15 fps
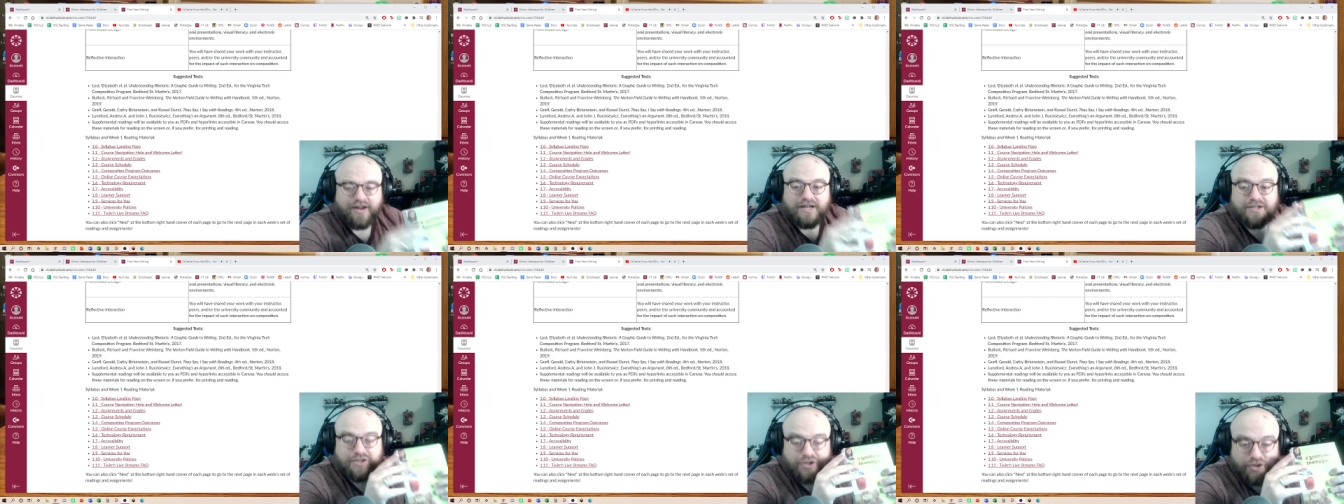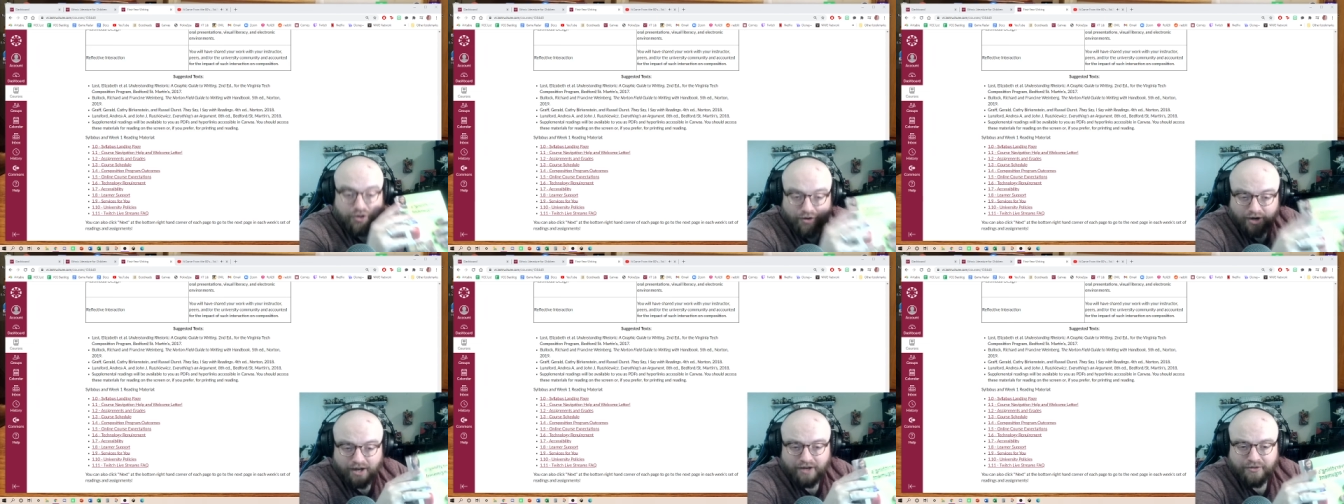to
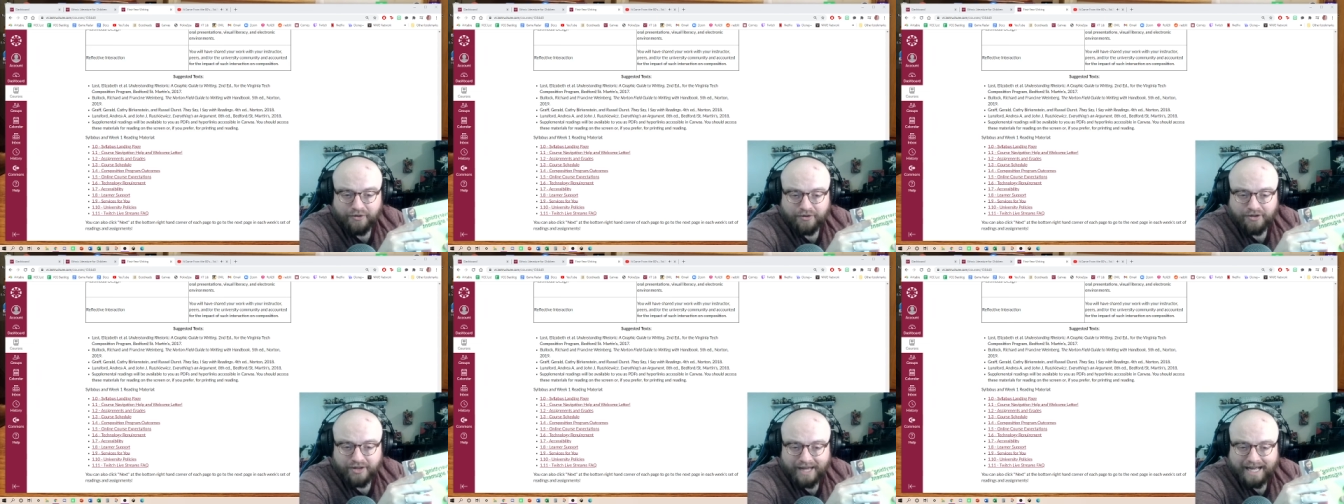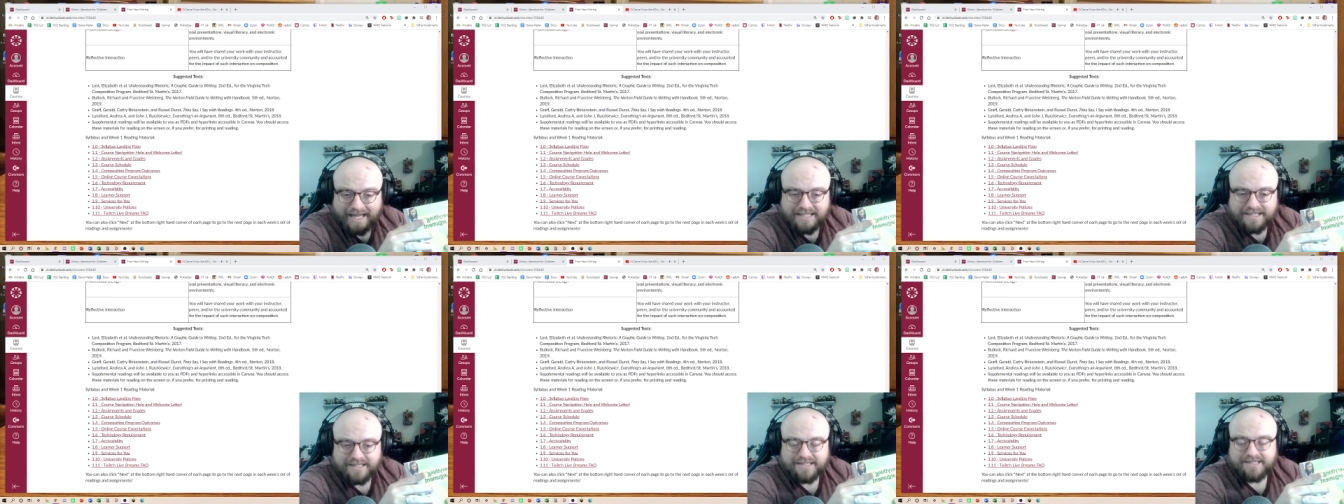your other
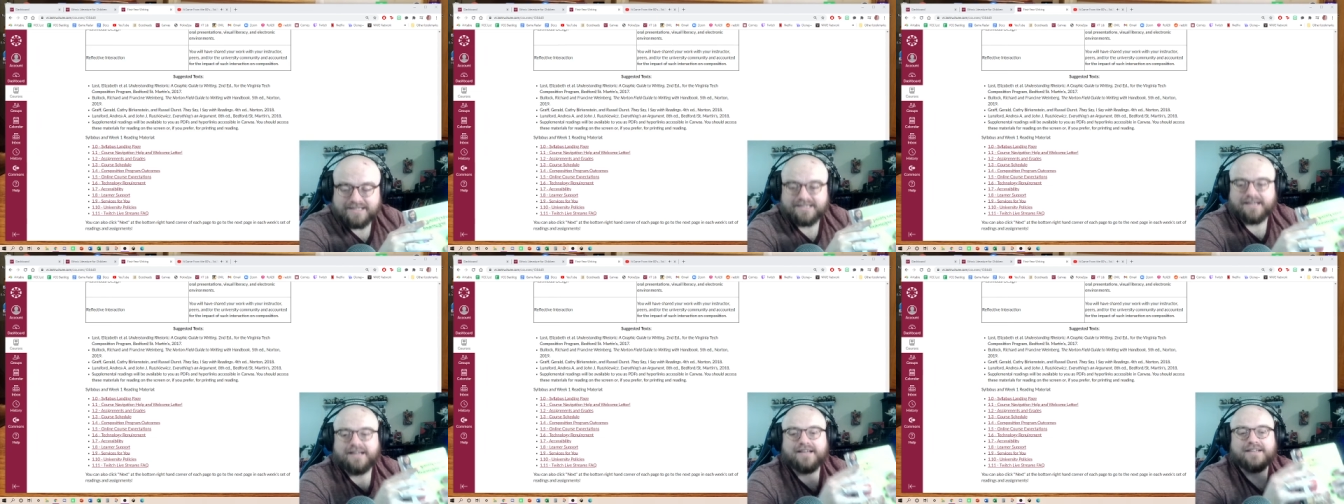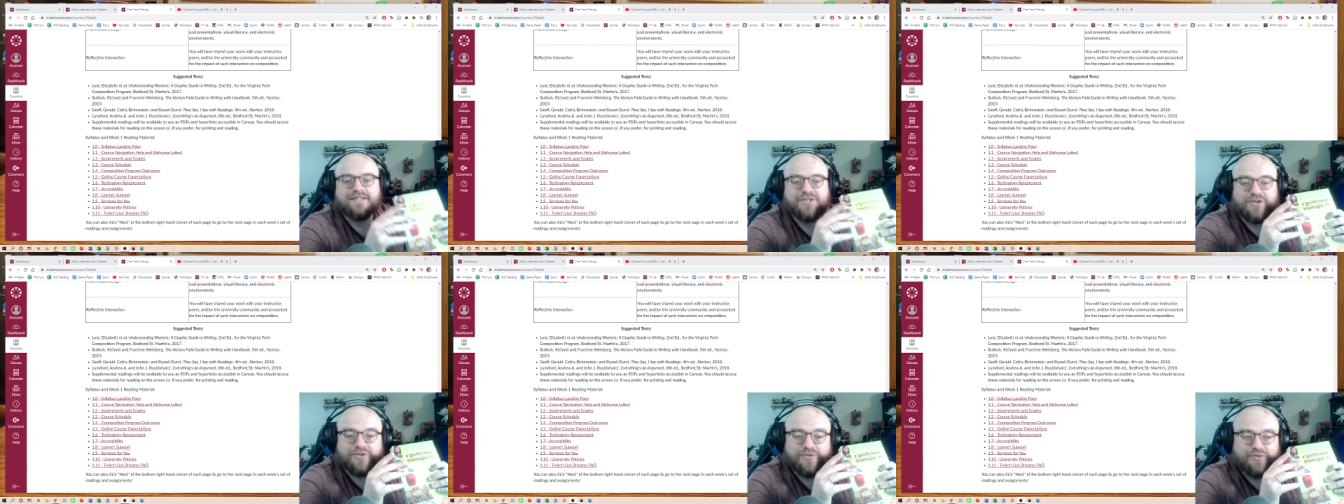classes,
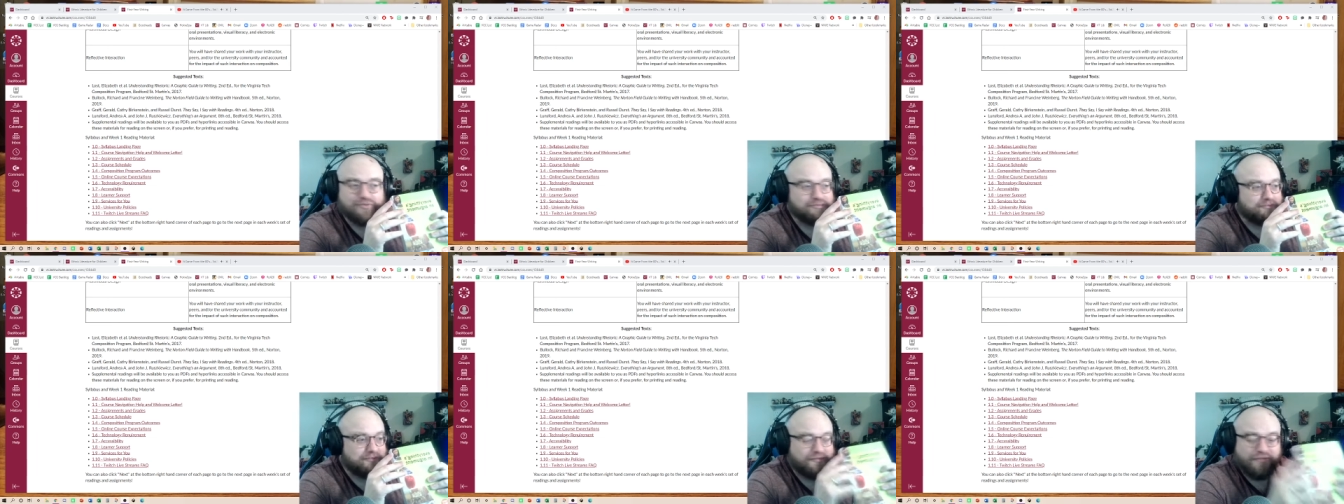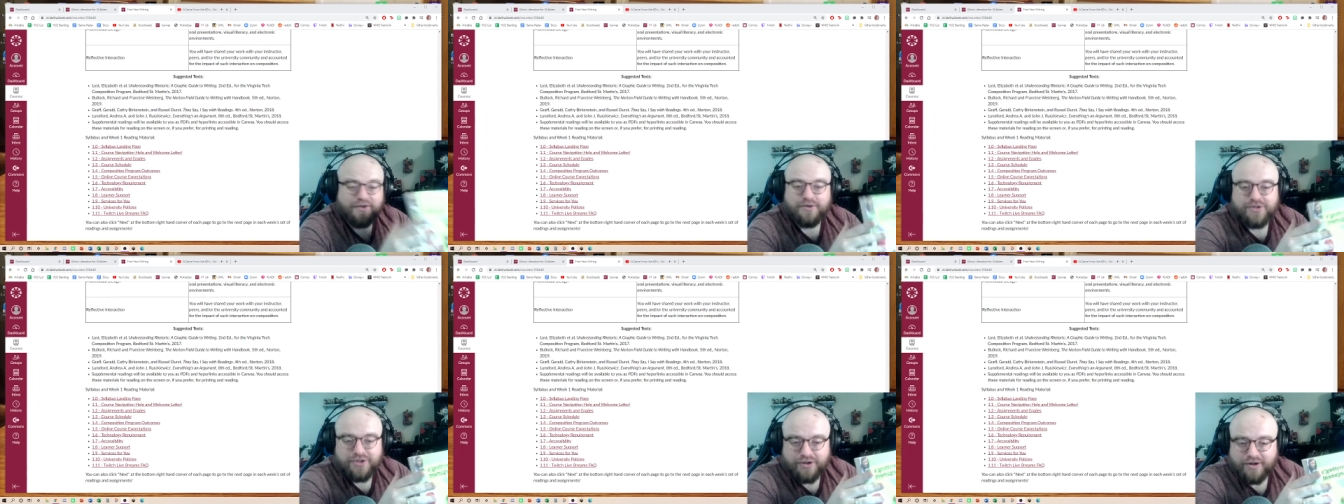to
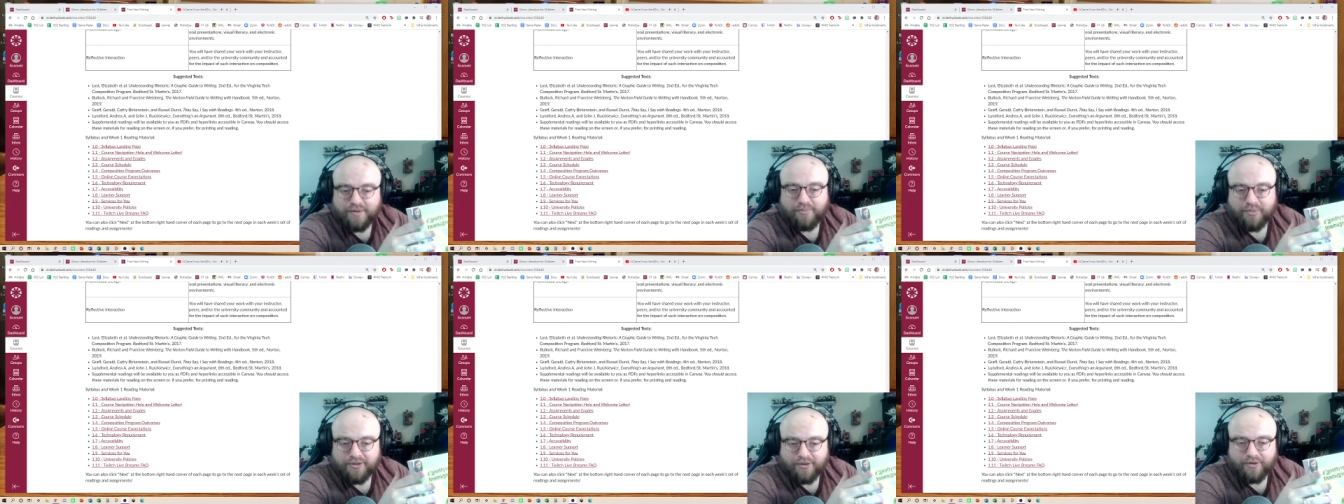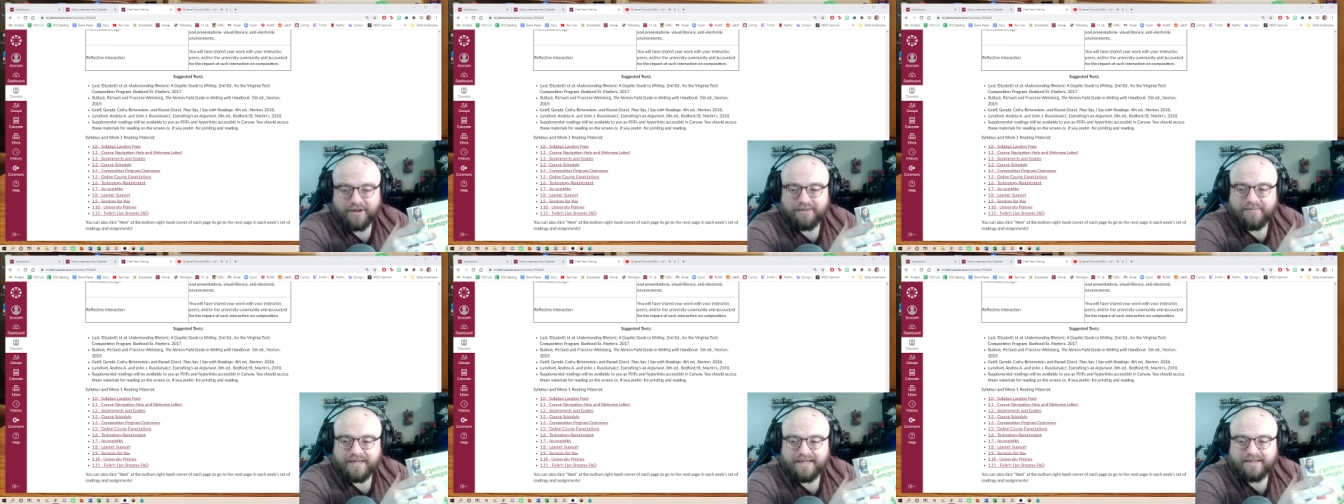future
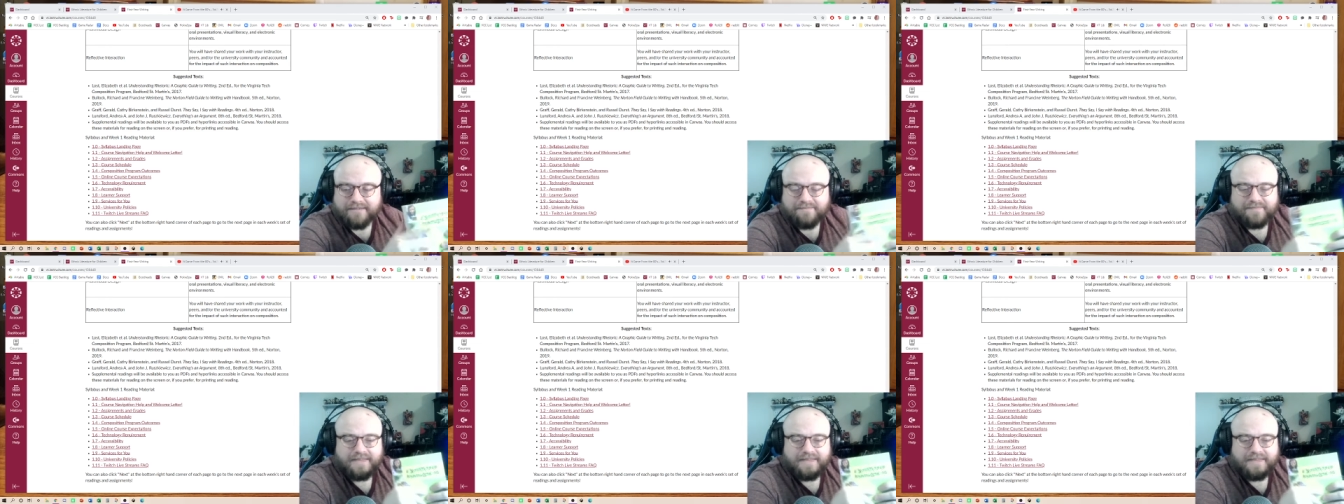employment,